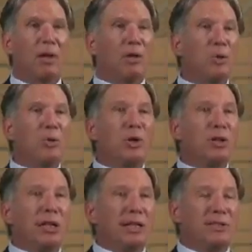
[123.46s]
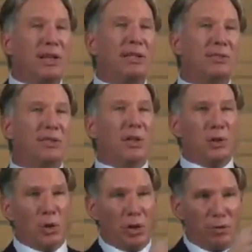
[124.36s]
You couldn't exist.
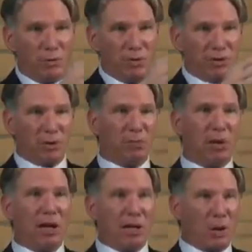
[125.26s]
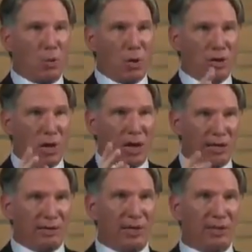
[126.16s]
Your physical body would not
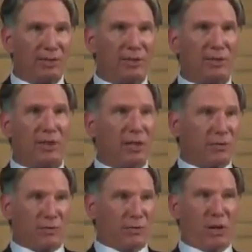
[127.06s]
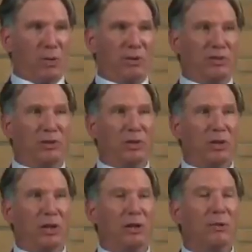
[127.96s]
exist if there wasn't
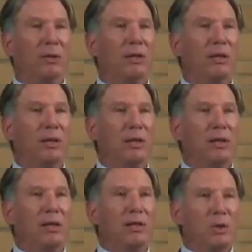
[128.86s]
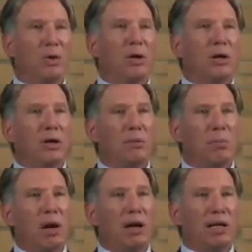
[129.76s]
sugar. Your
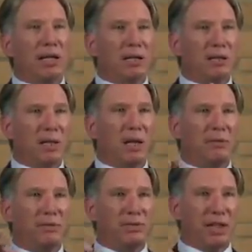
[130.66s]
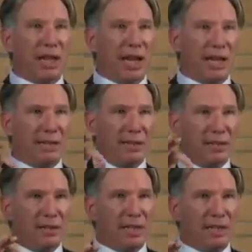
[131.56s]
body loves and
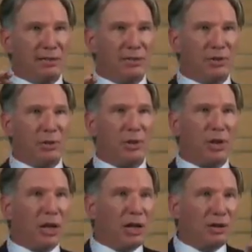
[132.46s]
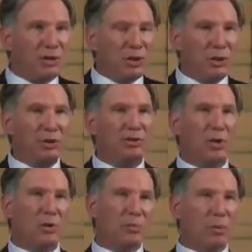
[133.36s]
needs sugar. Sugar is
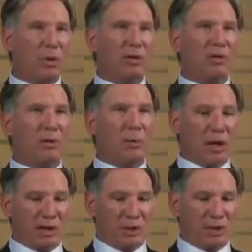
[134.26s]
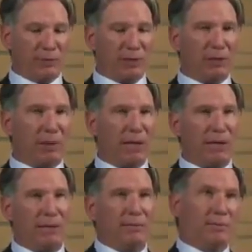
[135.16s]
so important to your body, your liver can
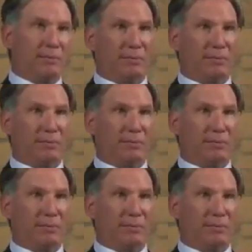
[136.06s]
make it